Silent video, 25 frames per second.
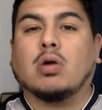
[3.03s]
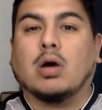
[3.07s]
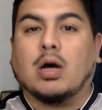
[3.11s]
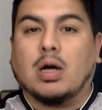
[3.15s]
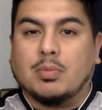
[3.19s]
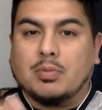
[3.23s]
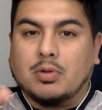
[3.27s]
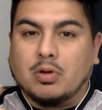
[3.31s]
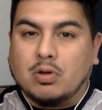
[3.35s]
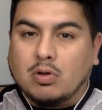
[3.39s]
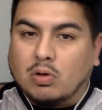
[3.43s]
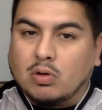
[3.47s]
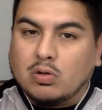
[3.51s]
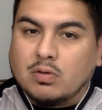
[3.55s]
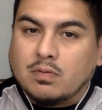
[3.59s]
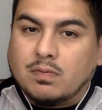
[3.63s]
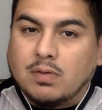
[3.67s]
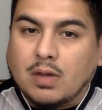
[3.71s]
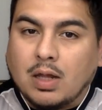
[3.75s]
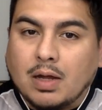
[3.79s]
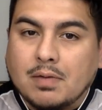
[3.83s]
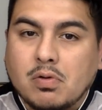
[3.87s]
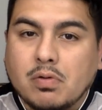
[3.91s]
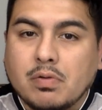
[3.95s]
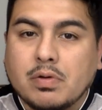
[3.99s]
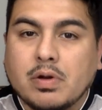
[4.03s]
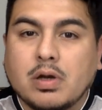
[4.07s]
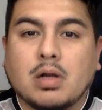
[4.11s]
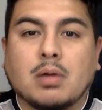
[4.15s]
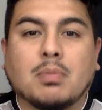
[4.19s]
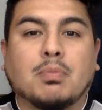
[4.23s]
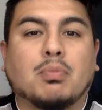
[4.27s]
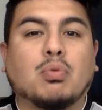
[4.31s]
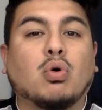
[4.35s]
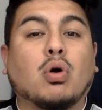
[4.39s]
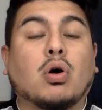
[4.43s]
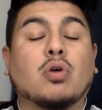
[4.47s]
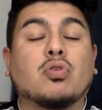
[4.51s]
I'm your host, Flav Oriana,
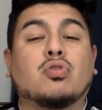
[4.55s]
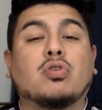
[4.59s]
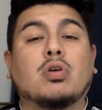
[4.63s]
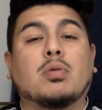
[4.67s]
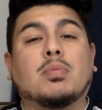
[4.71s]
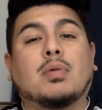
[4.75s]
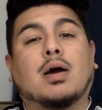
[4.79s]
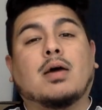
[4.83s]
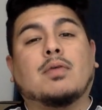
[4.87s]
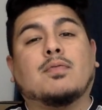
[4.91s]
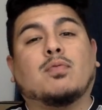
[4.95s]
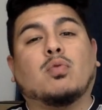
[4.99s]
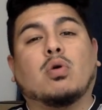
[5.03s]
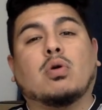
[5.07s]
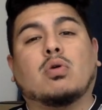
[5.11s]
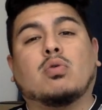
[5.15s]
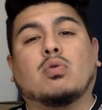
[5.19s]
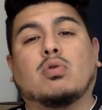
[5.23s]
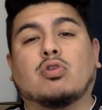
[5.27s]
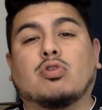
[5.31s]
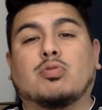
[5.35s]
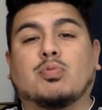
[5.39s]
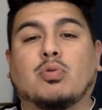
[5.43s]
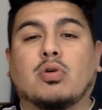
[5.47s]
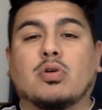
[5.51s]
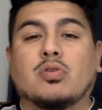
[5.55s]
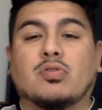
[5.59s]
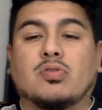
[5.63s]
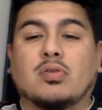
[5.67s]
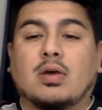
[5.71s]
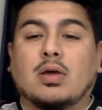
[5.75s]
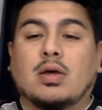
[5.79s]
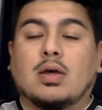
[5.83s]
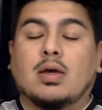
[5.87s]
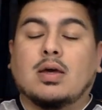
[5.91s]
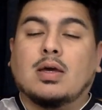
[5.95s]
brought to you by 4 Corner Sports.